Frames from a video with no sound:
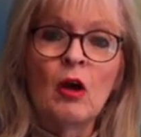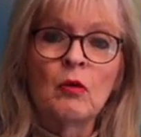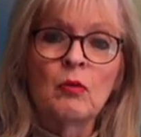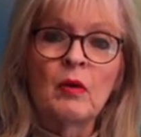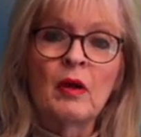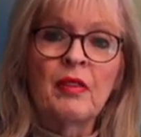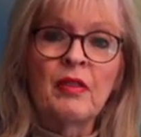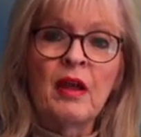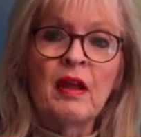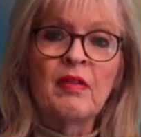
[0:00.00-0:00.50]

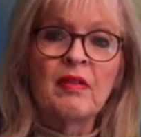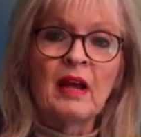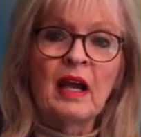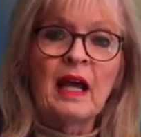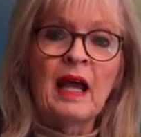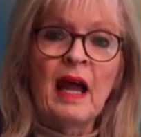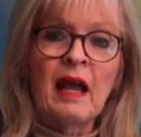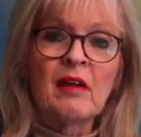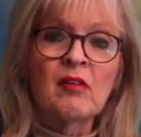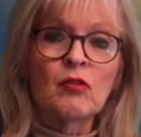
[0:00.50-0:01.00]
within the
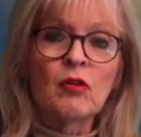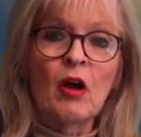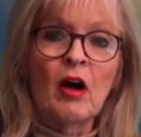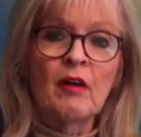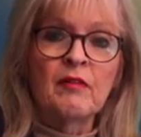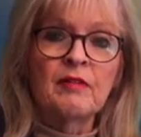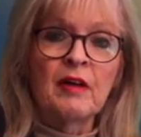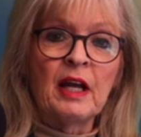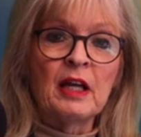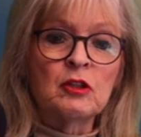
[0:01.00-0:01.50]
gates
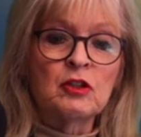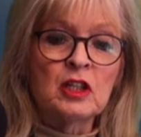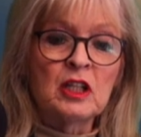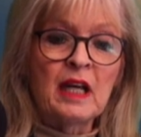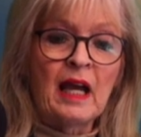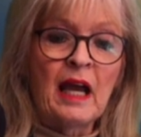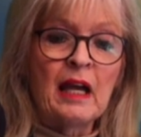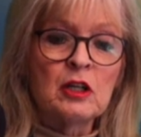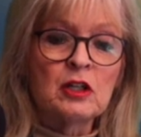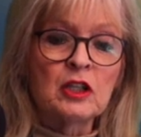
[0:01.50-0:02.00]
of
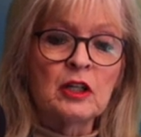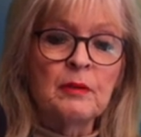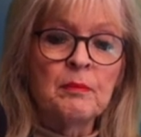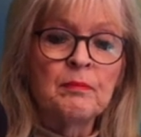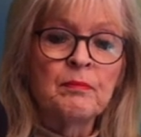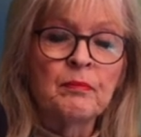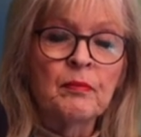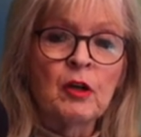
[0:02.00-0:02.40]
education.